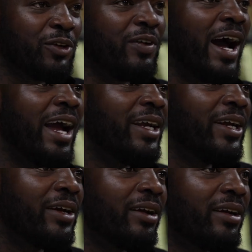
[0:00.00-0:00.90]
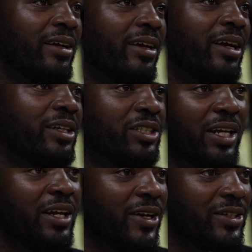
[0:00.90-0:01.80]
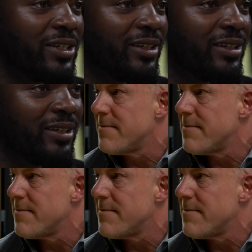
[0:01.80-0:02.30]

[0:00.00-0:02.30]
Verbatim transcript: So if I hear, it, she hears it.